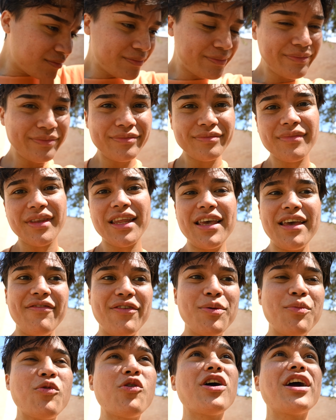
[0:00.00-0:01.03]
Mm,
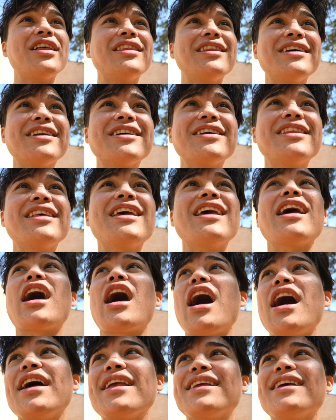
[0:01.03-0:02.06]
even more, literally
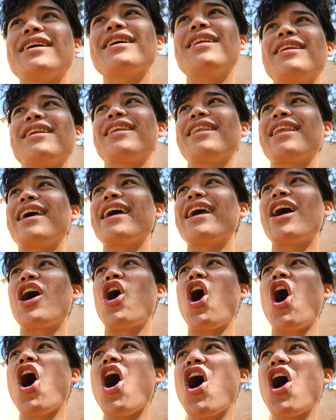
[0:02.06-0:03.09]
onion, like
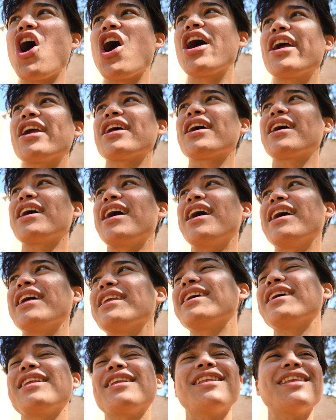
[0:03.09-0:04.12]
hard
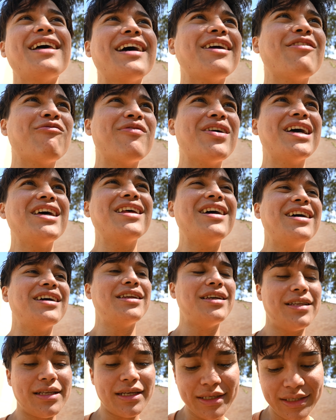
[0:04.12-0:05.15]
onion, like red
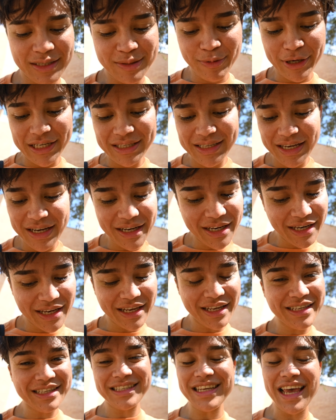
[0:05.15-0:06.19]
onion, like spicy
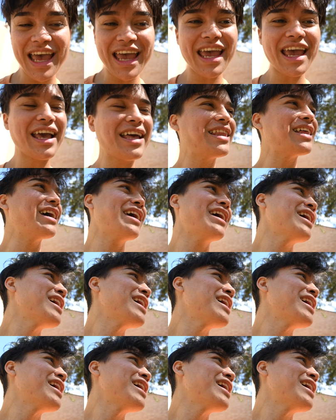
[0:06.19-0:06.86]
onion. Dang, like